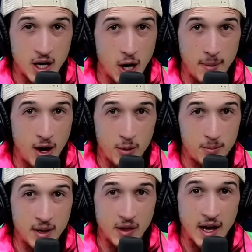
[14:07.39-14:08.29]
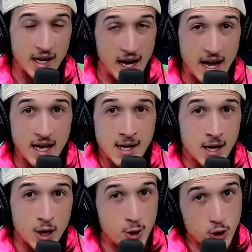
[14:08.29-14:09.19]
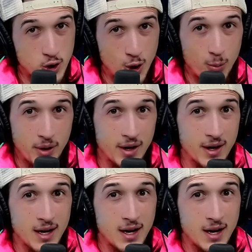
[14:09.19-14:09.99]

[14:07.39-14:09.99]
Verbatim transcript: come out and be like, not. "Hey, you're stupid."